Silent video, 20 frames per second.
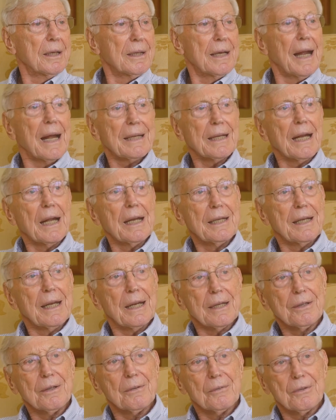
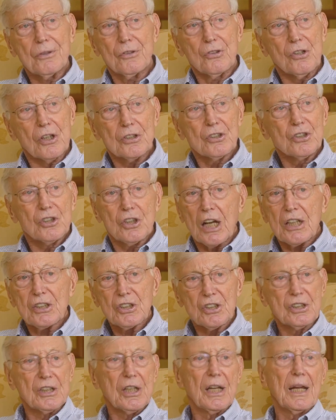to
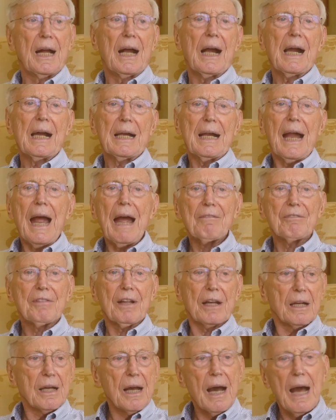just have
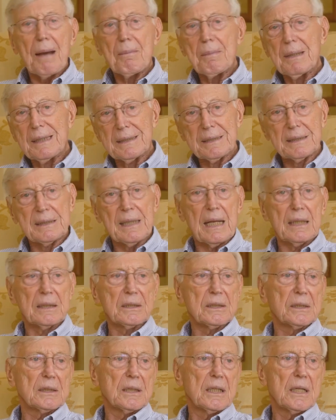the common
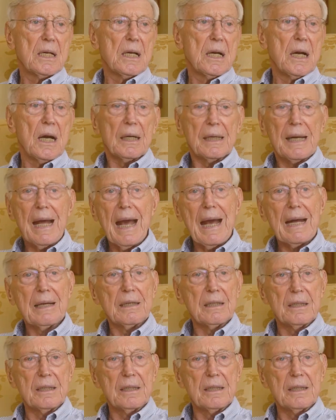sense on how